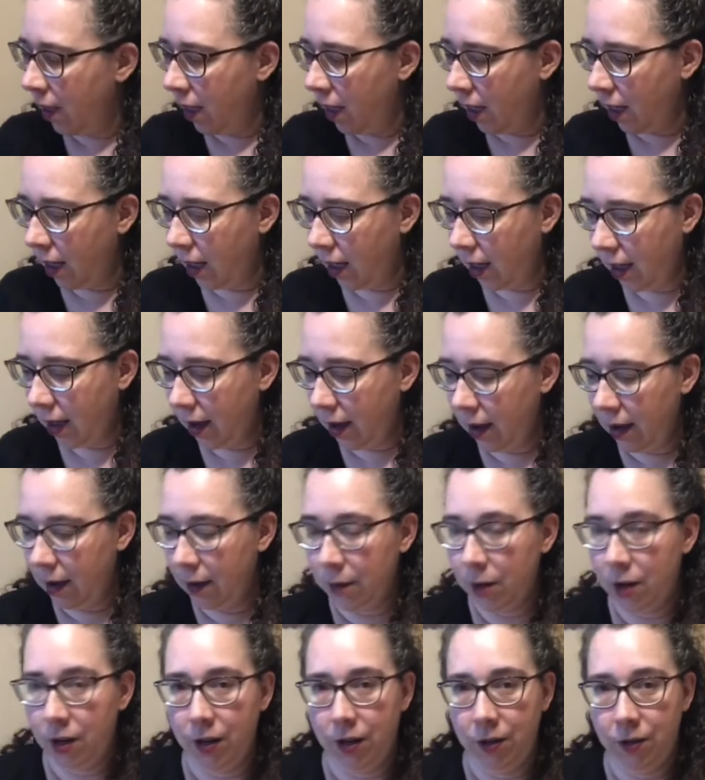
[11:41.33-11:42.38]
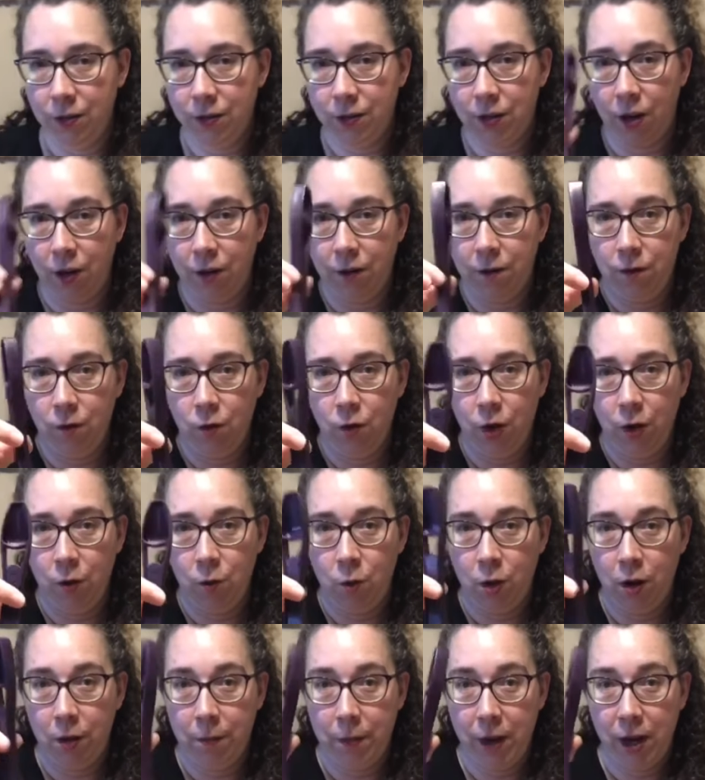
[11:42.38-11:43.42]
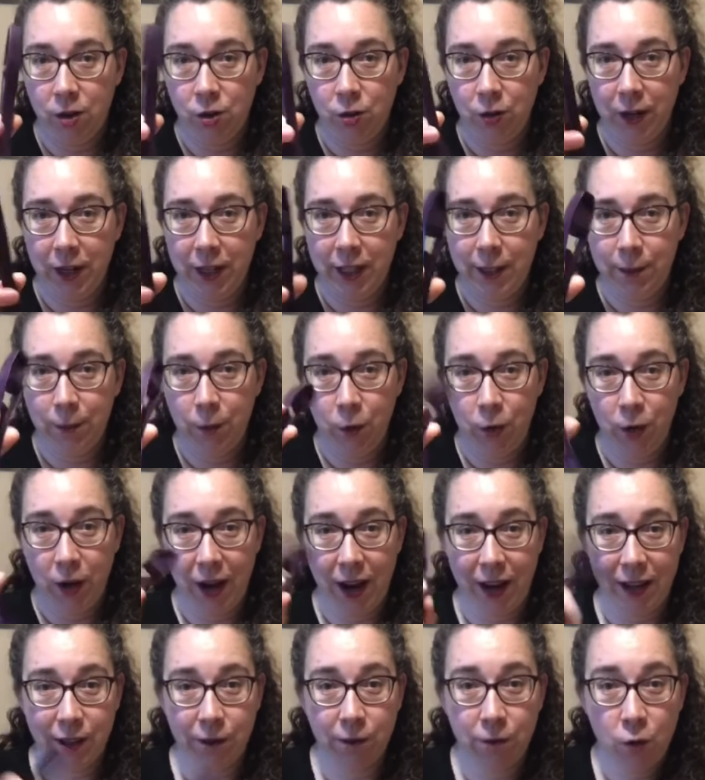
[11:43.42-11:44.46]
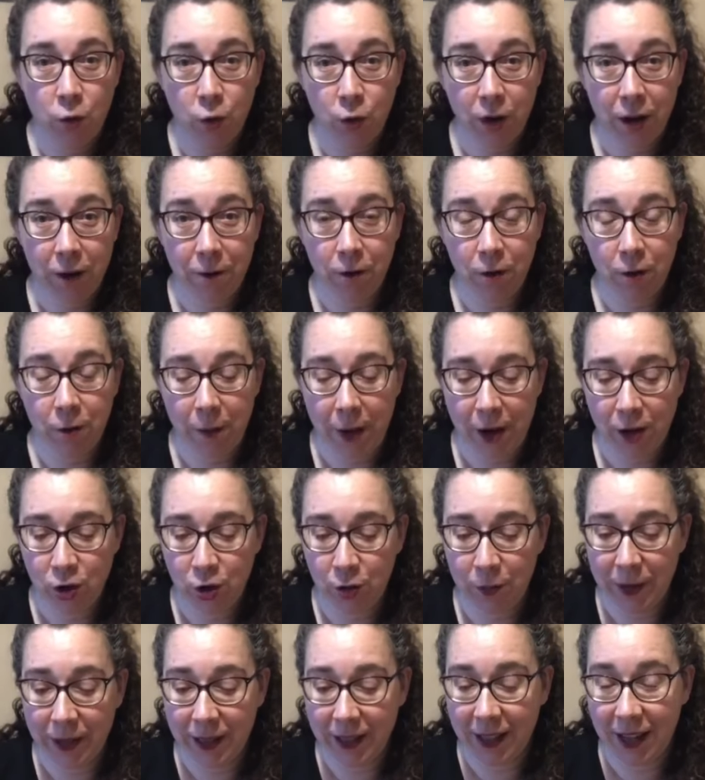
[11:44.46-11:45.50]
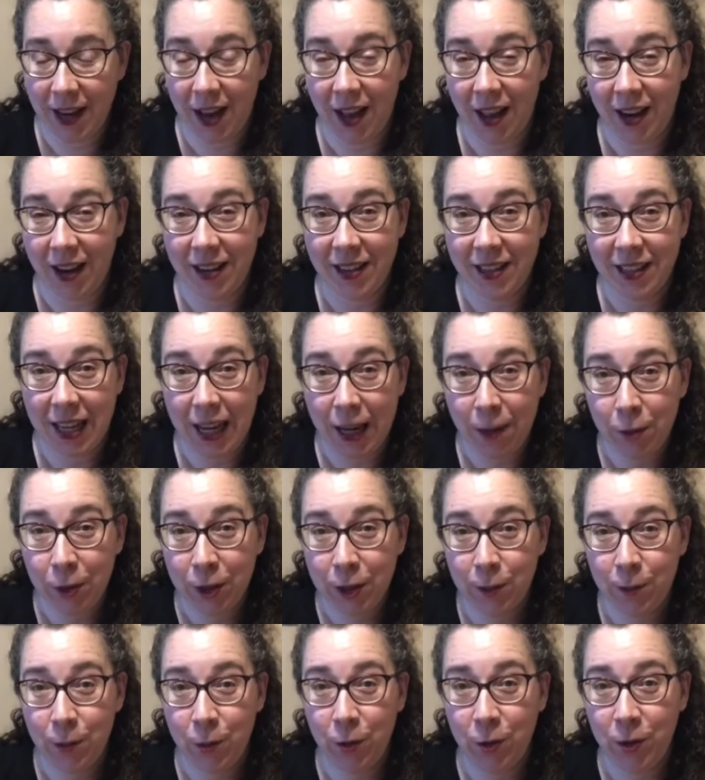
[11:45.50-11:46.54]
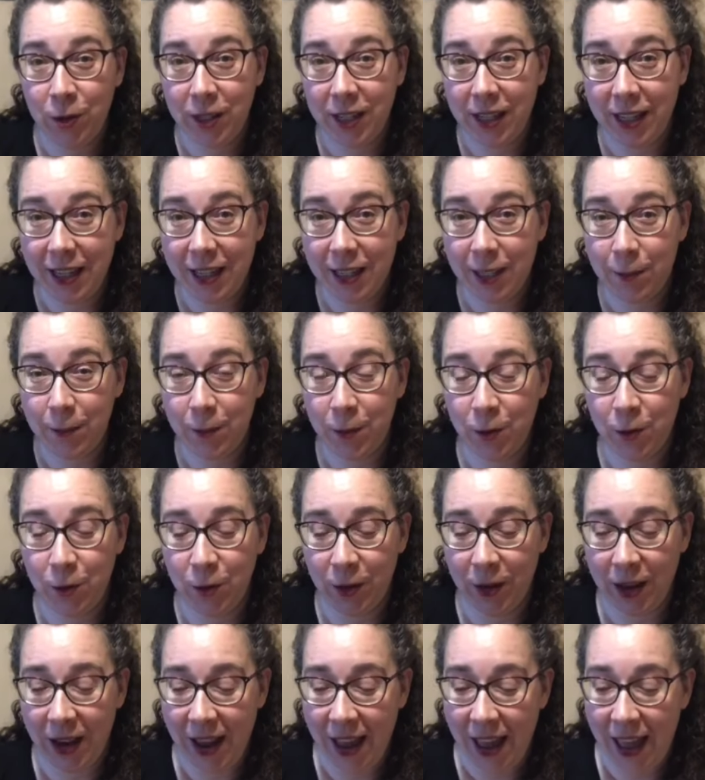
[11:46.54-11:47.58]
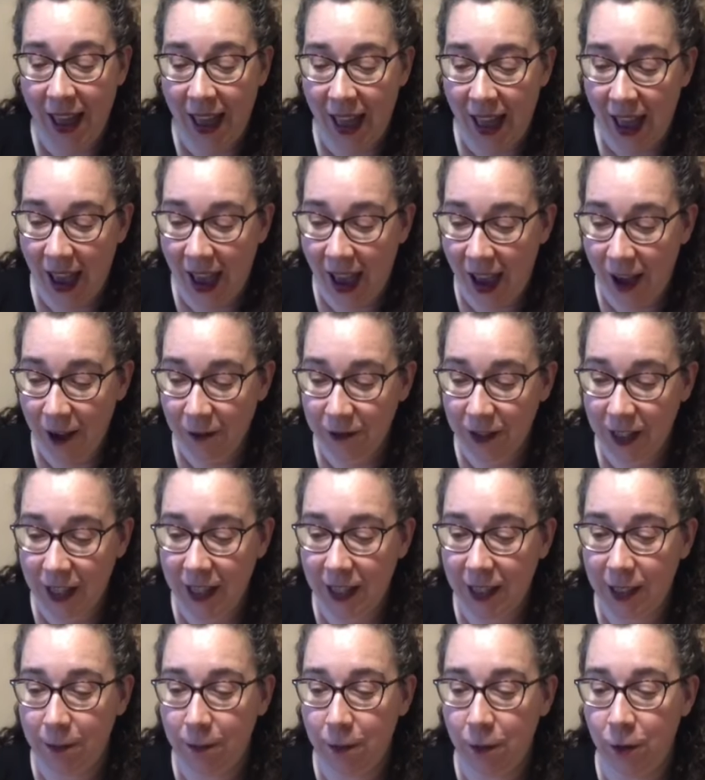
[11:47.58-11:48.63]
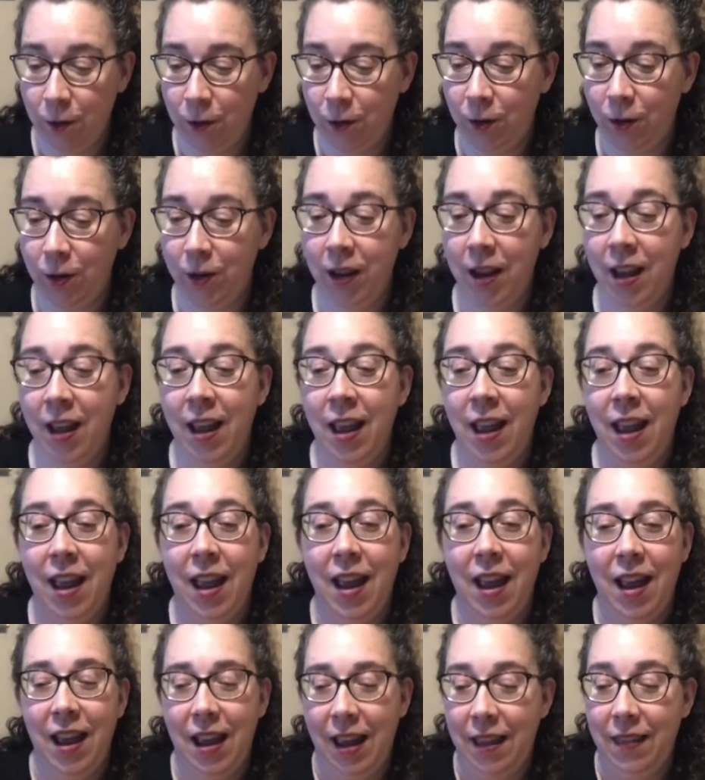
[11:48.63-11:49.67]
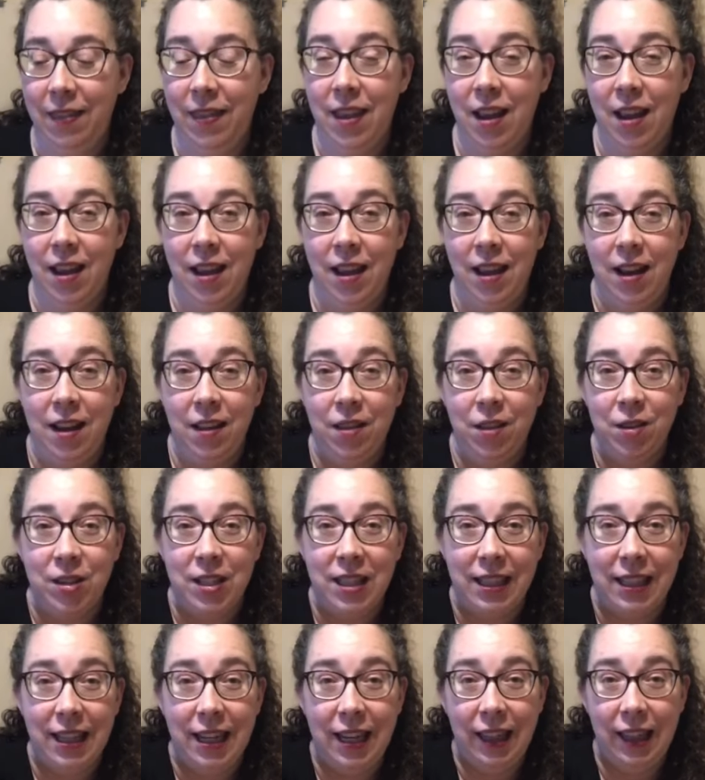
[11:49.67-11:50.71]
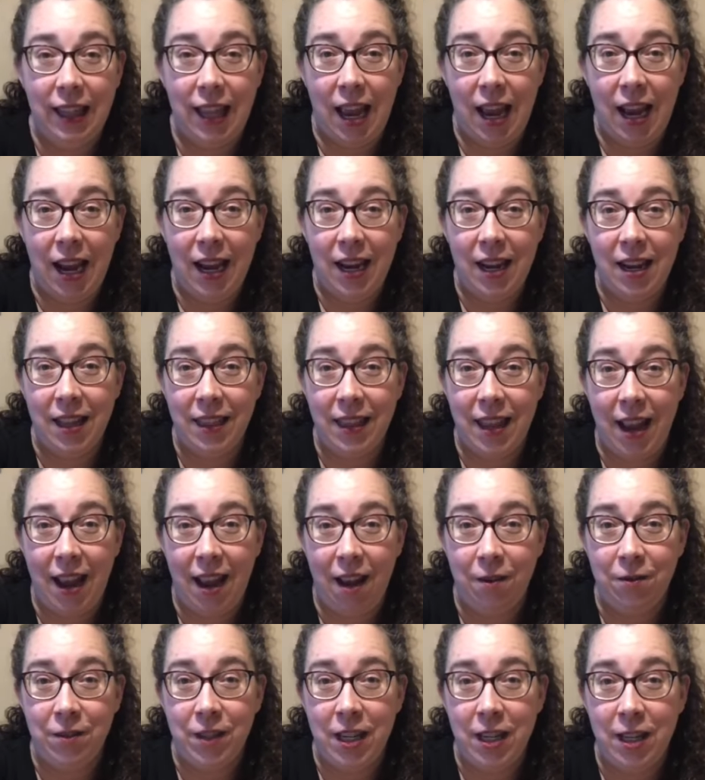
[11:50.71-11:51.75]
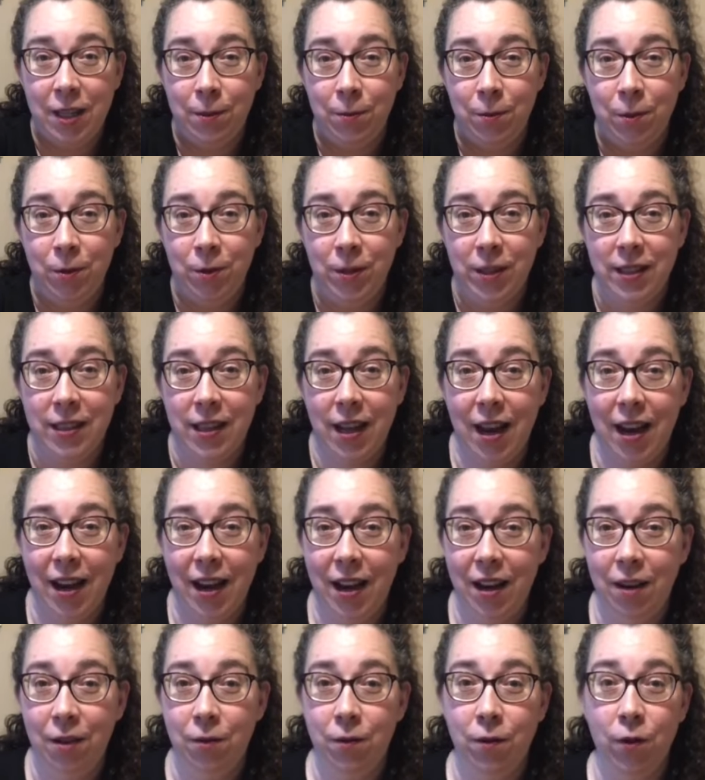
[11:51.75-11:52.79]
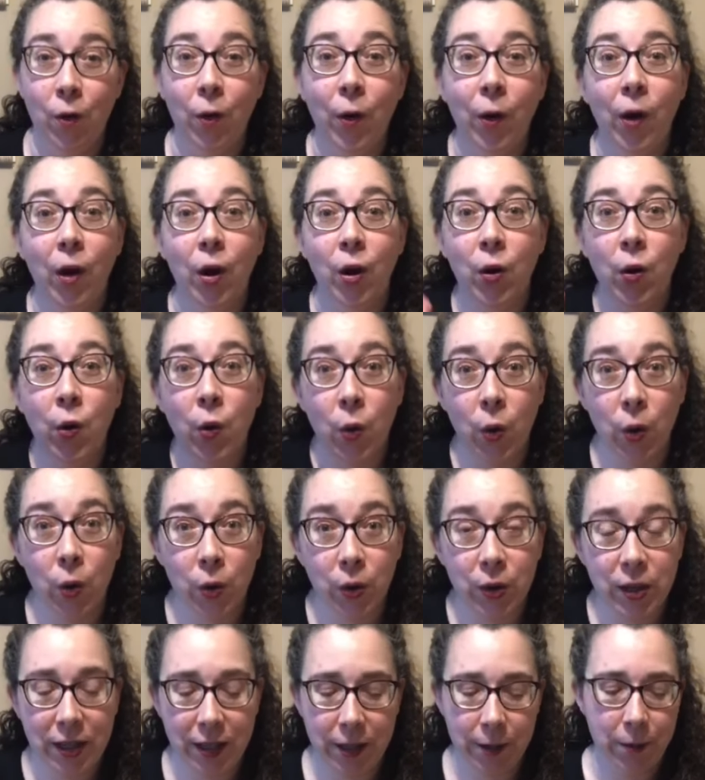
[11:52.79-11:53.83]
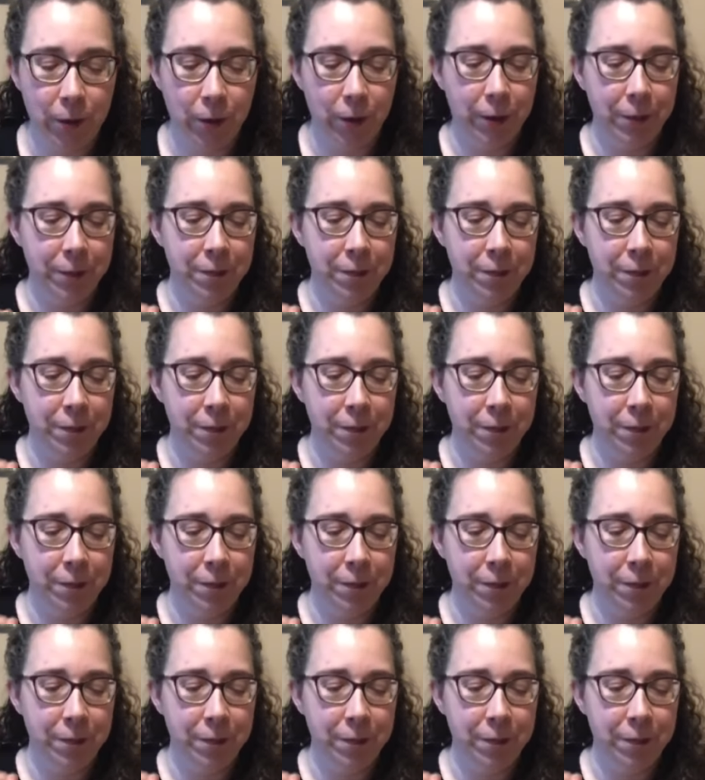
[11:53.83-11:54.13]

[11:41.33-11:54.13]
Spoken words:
I am going to use our 4-in-1 measuring spoon. It has 4 different measurements on it: tablespoon, teaspoon, half teaspoon, and then there's a little line on the half teaspoon side for a 1/4 teaspoon.